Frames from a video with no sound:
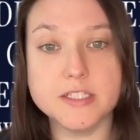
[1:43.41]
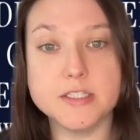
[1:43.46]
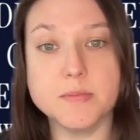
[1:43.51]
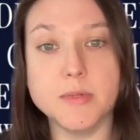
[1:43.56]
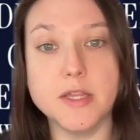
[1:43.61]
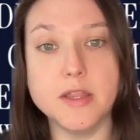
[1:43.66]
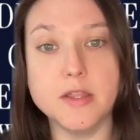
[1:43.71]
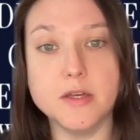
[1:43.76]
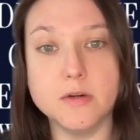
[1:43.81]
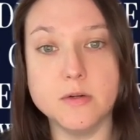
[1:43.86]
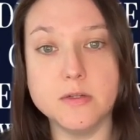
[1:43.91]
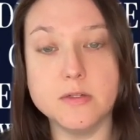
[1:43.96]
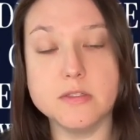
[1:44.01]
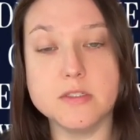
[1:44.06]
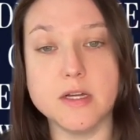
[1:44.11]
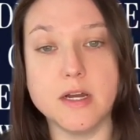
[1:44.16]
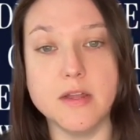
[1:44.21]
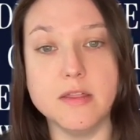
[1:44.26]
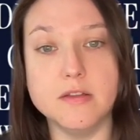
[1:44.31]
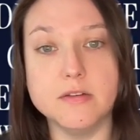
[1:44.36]
but those
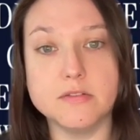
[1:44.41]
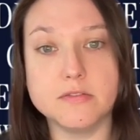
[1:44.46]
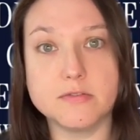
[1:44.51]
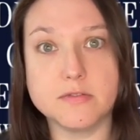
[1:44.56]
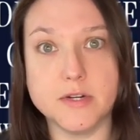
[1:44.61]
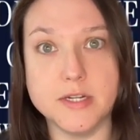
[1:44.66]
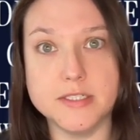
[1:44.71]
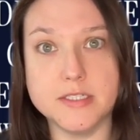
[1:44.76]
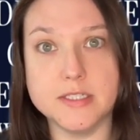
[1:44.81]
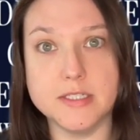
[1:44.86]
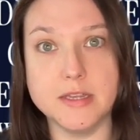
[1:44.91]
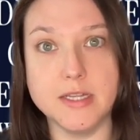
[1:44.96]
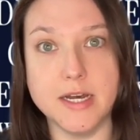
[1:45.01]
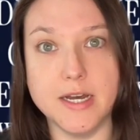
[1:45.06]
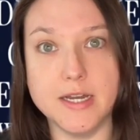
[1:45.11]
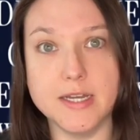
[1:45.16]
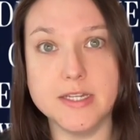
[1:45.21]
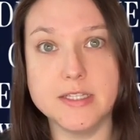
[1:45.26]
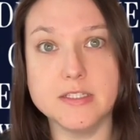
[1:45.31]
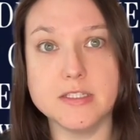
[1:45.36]
on the front
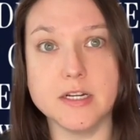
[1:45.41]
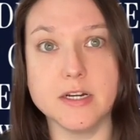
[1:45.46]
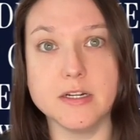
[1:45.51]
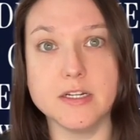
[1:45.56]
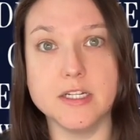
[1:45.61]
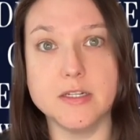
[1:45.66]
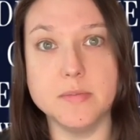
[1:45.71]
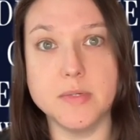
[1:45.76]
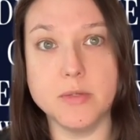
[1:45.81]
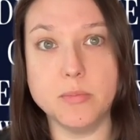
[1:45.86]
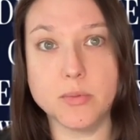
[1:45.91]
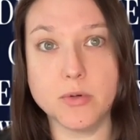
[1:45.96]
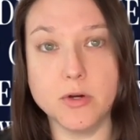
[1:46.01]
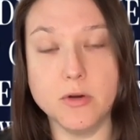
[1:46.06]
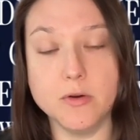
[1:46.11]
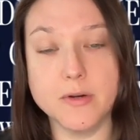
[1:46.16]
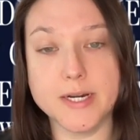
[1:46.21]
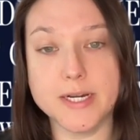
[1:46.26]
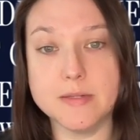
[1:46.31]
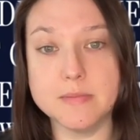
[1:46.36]
lines are going to be
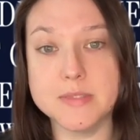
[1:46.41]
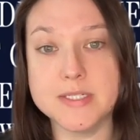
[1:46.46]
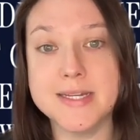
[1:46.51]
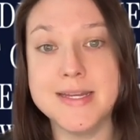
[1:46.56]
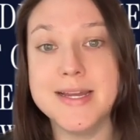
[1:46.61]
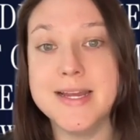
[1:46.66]
programs